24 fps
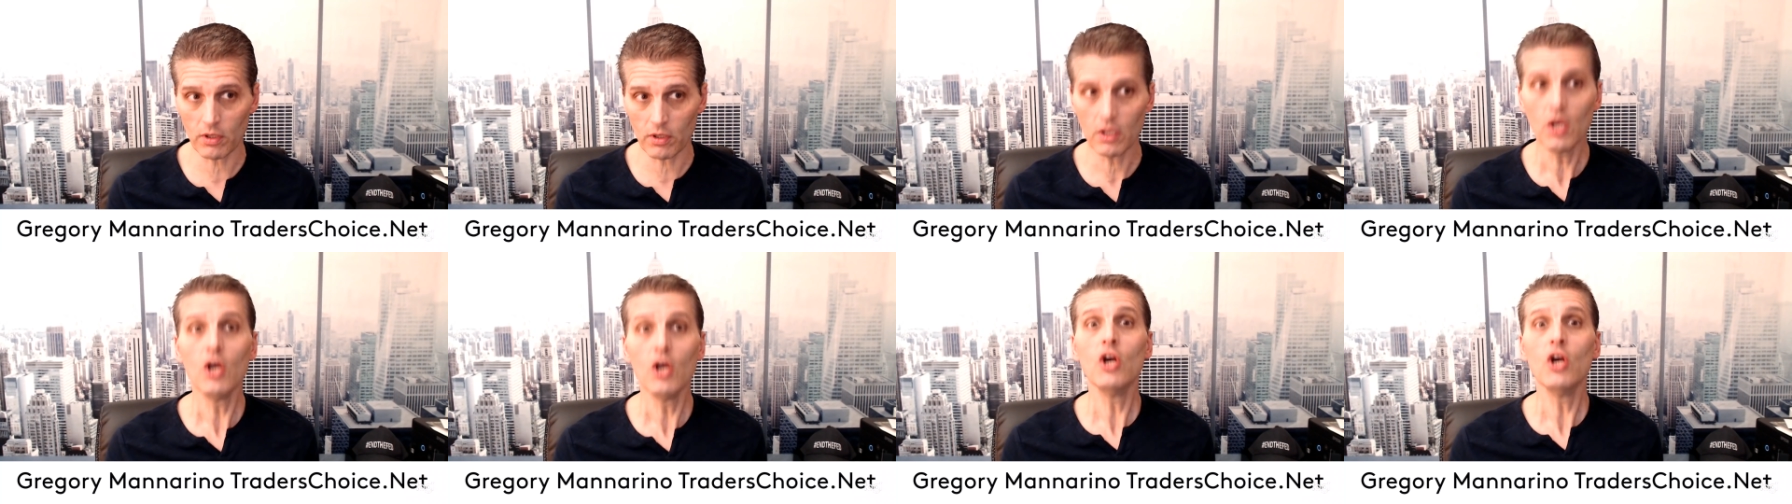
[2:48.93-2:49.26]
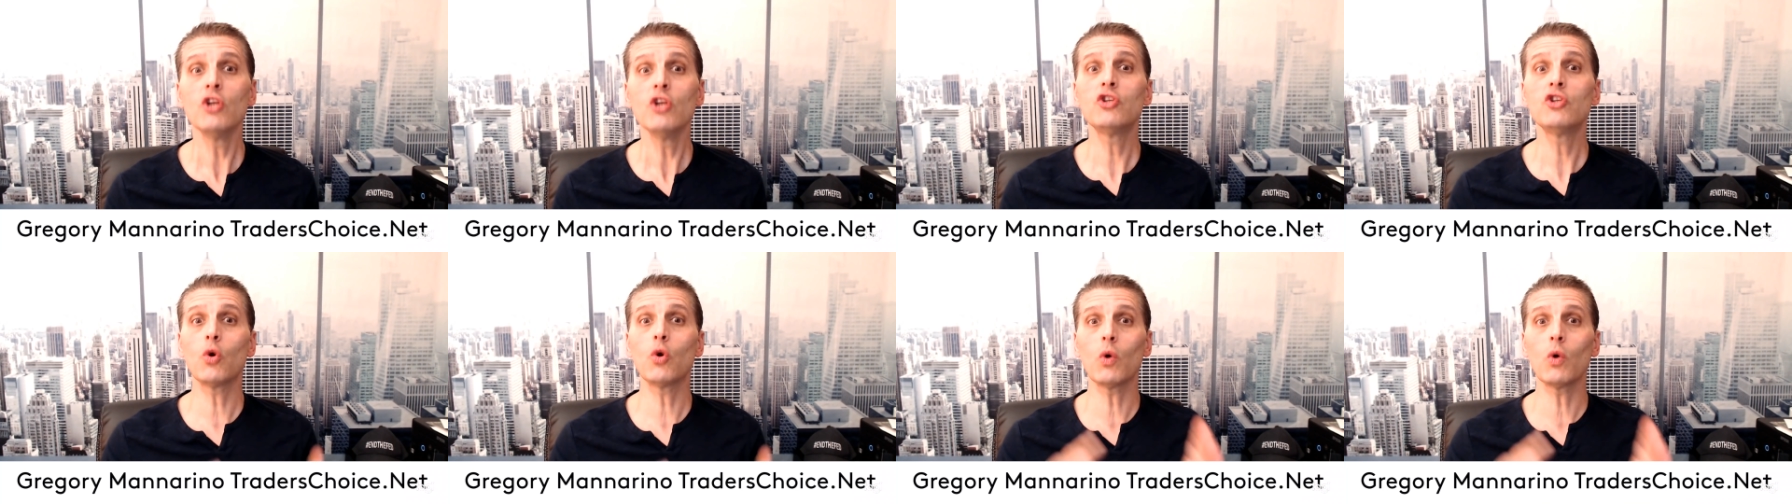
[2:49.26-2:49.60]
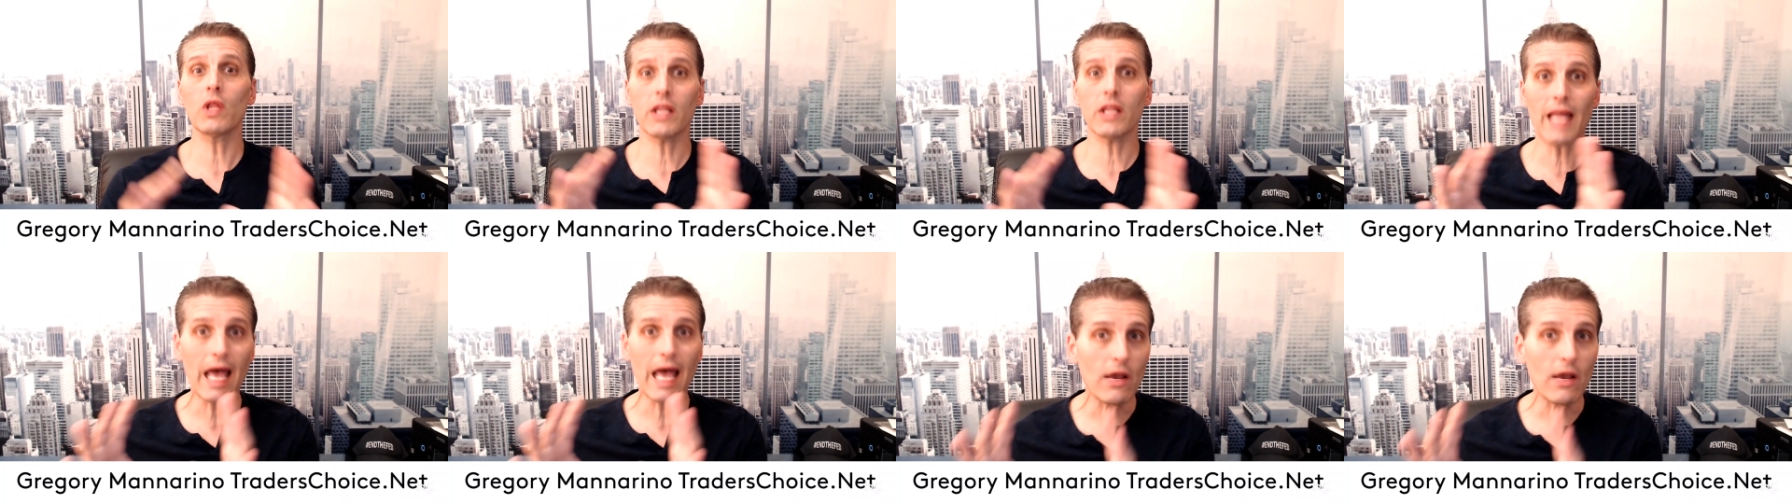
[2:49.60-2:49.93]
to
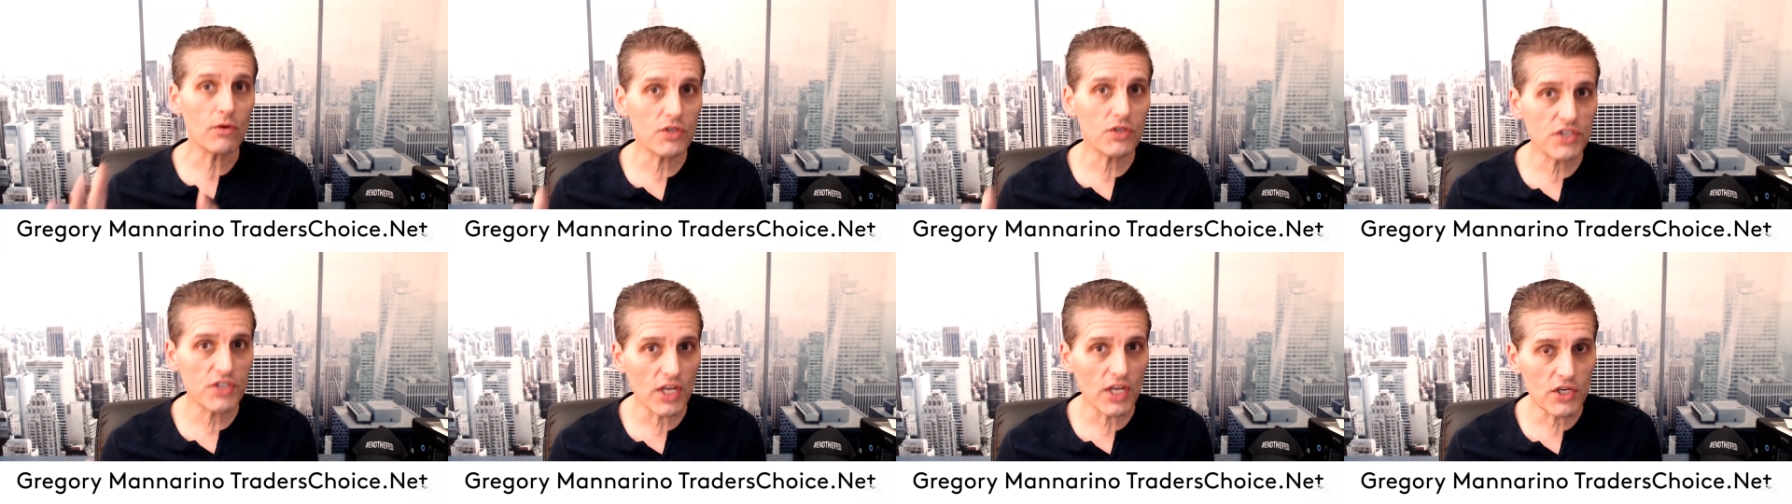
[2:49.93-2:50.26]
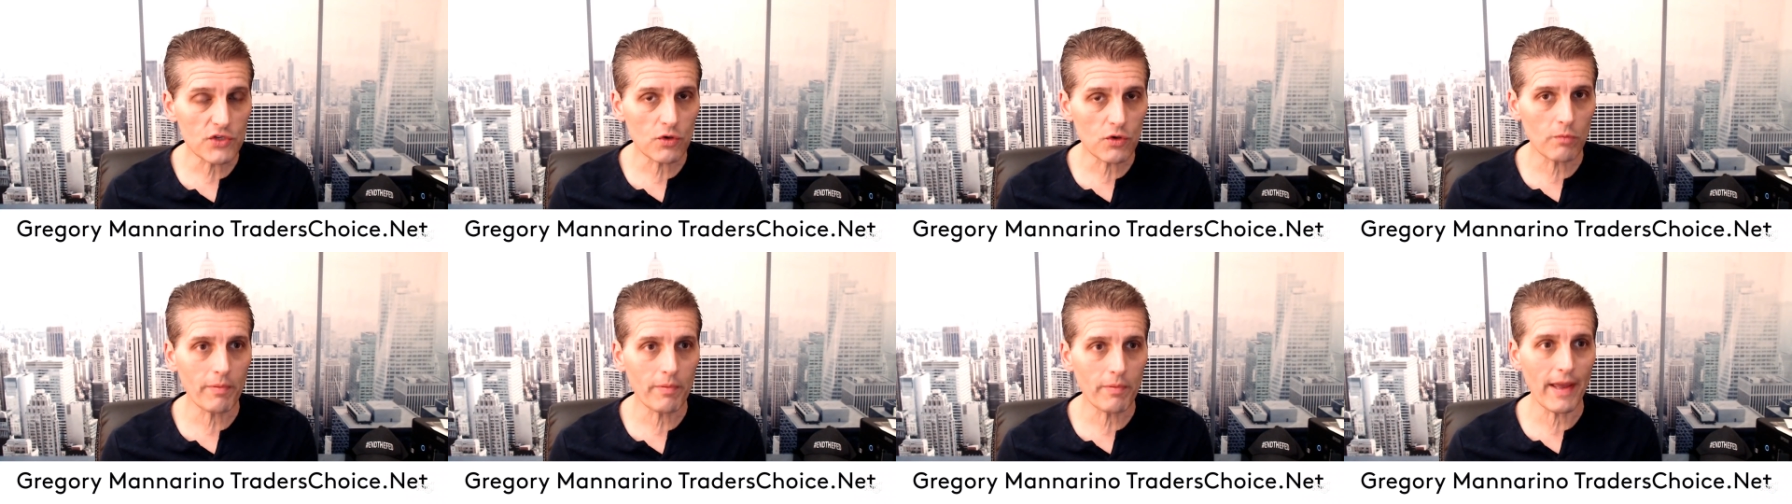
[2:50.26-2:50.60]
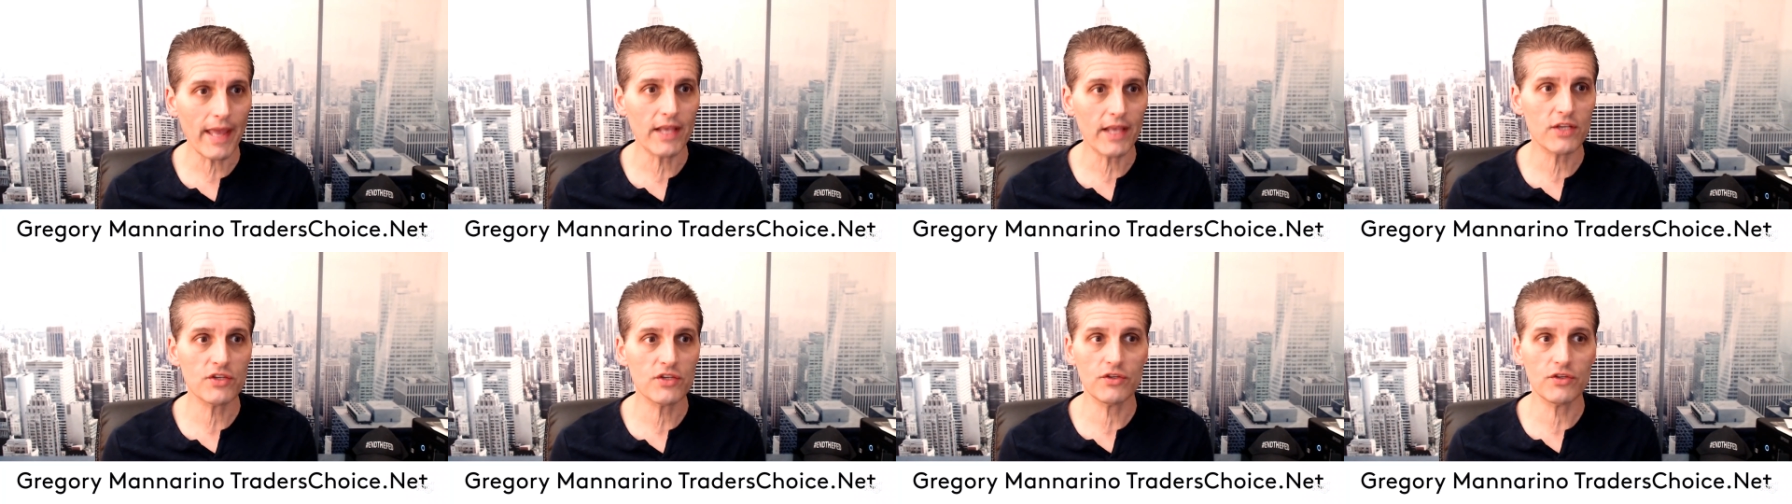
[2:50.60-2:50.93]
allow central banks
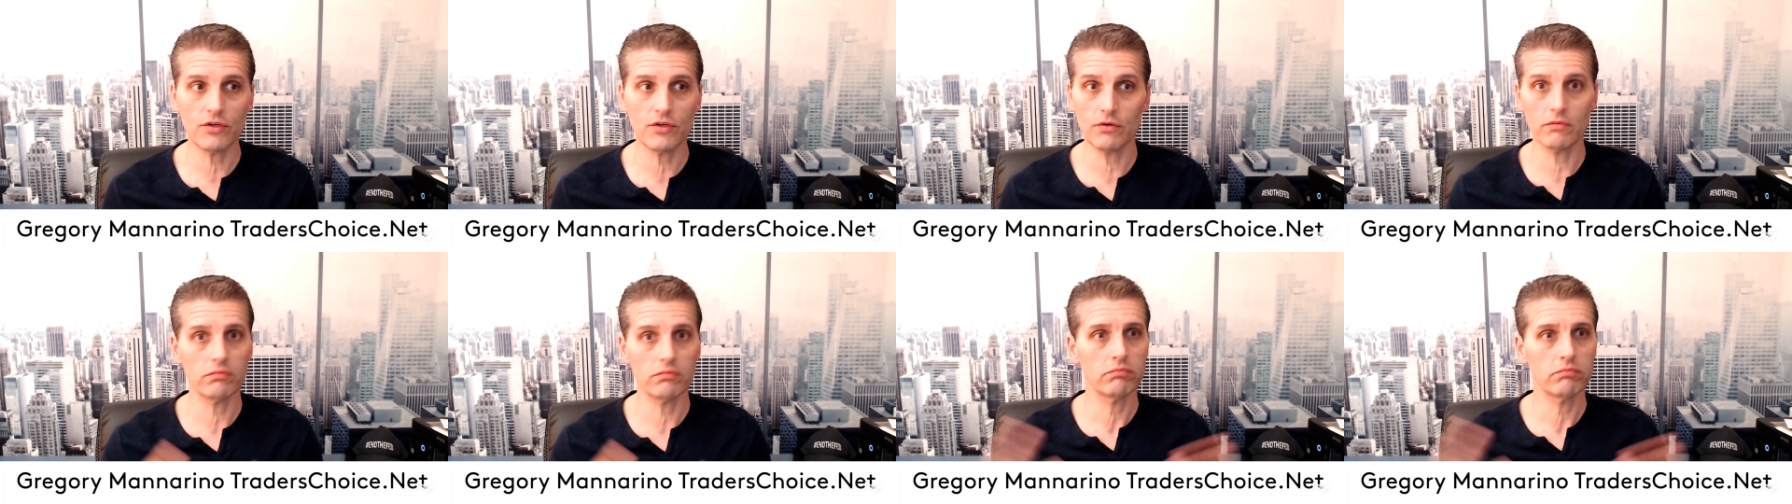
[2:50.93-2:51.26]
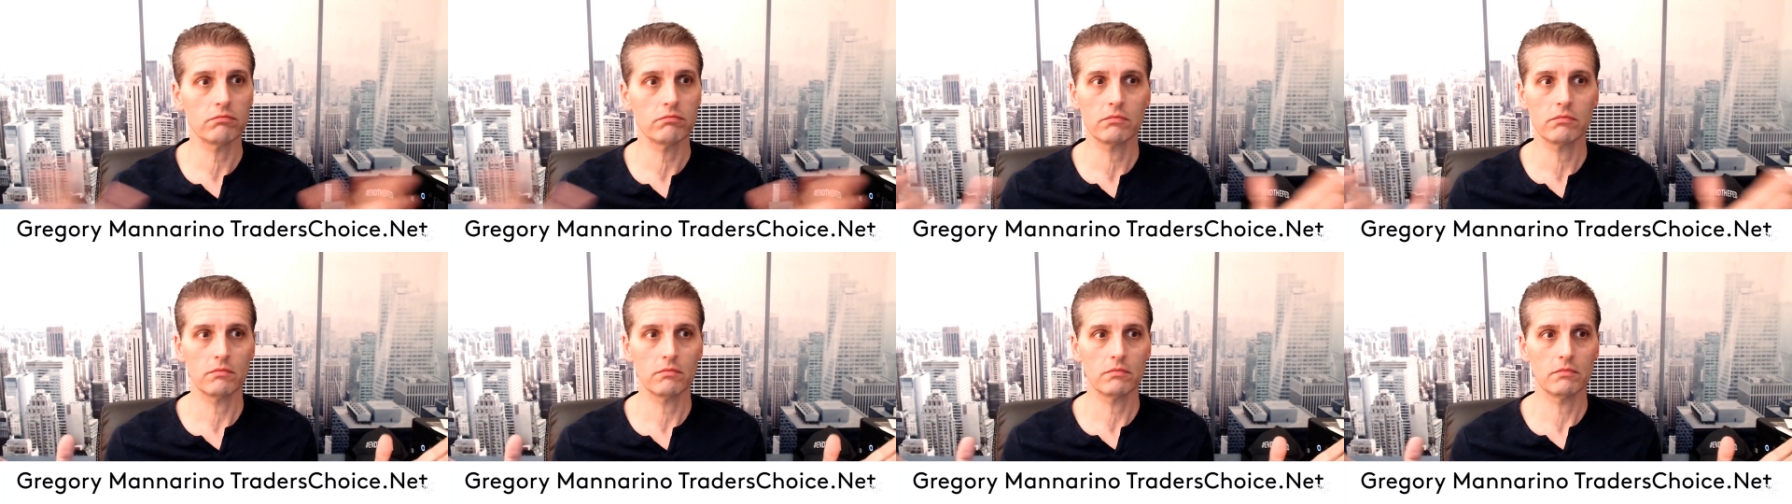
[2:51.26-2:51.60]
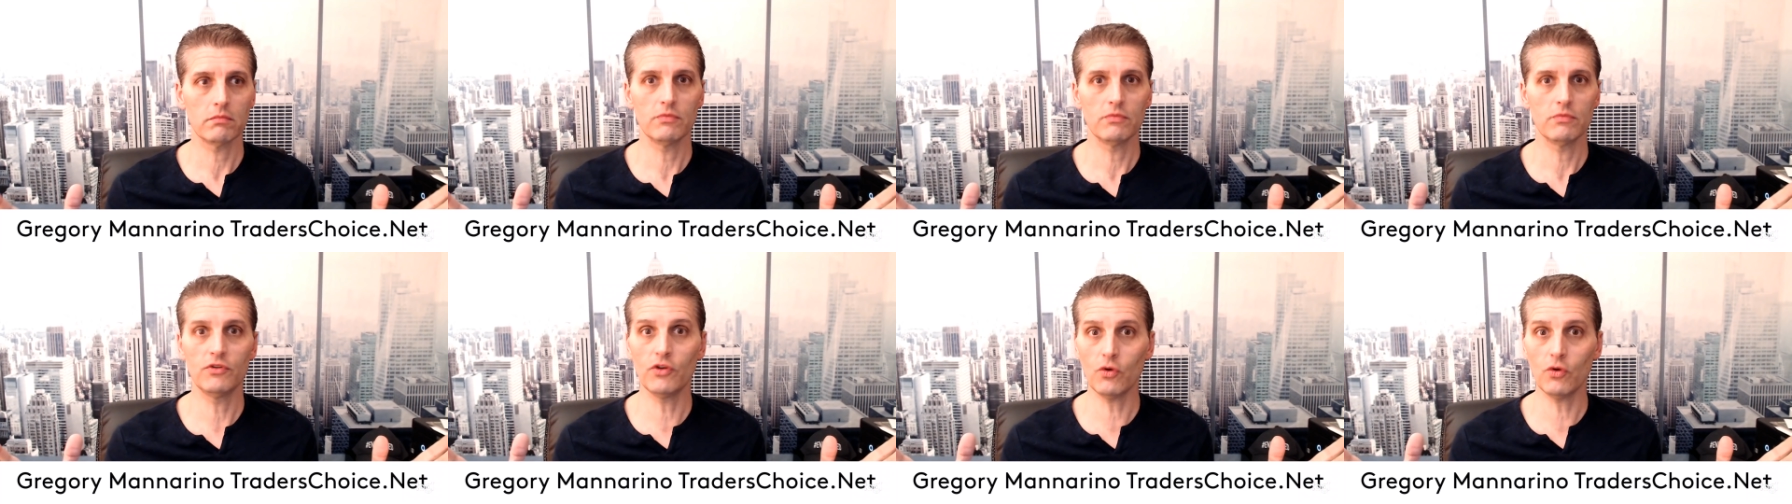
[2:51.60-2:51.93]
to do
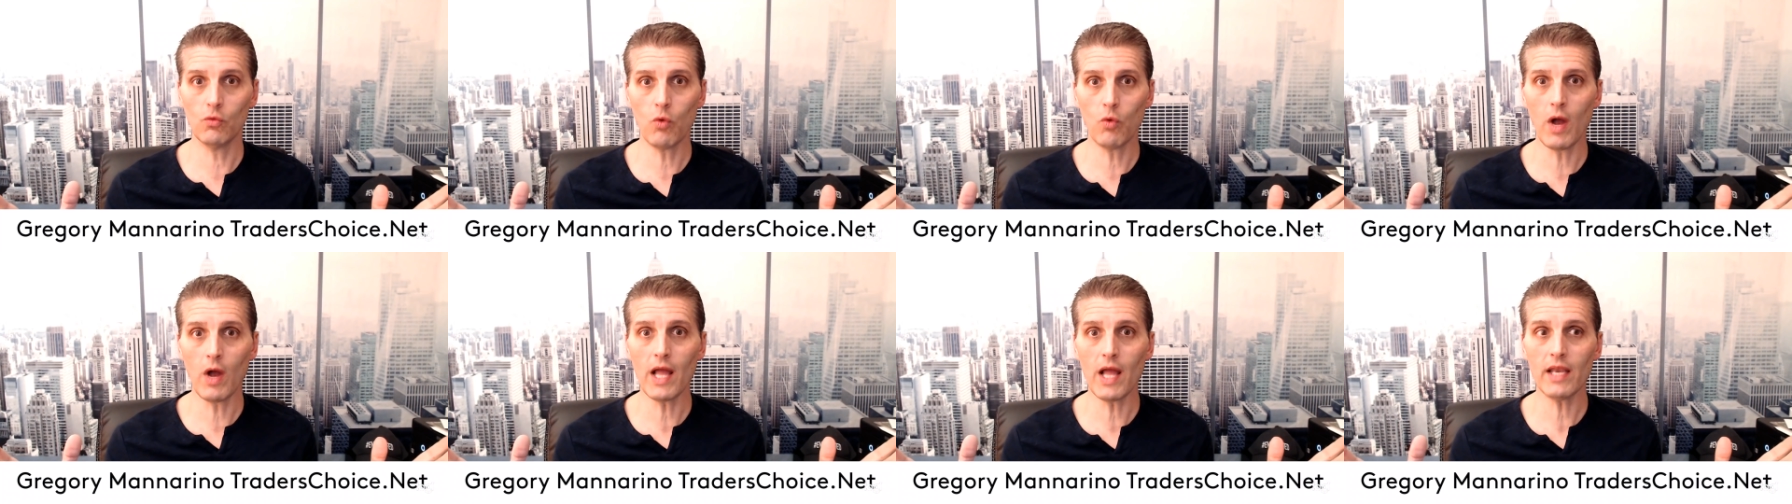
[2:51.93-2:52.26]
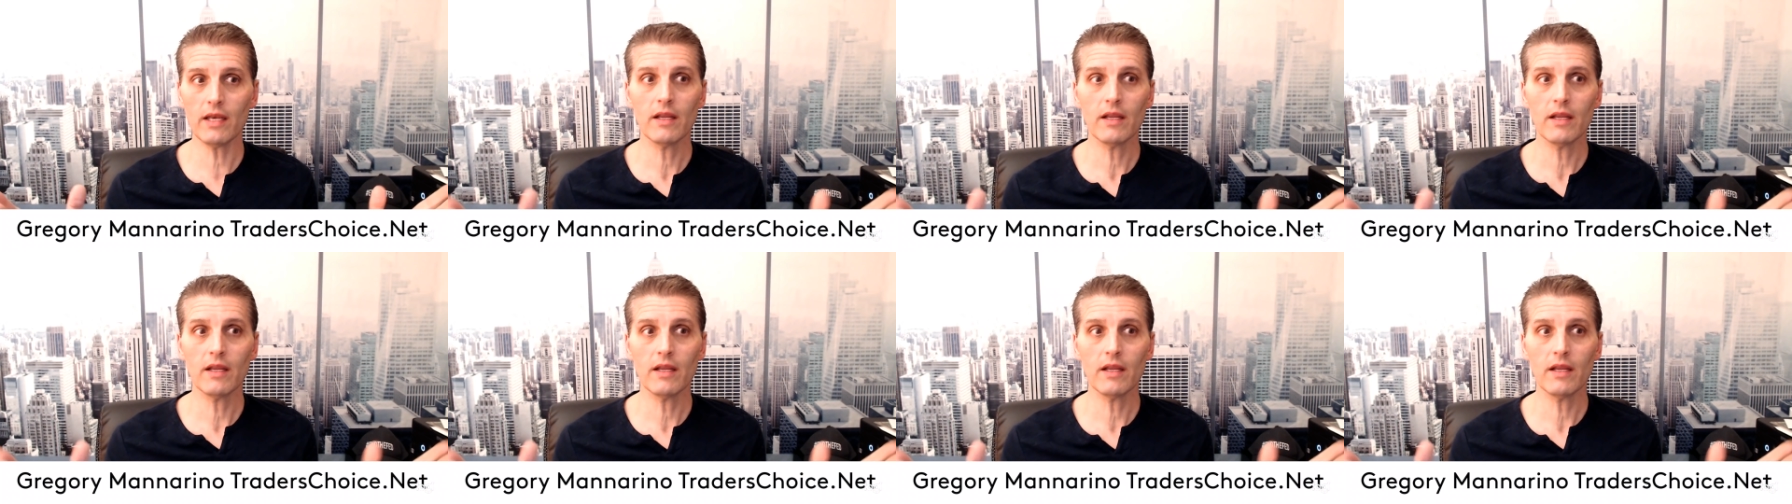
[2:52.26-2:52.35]
what?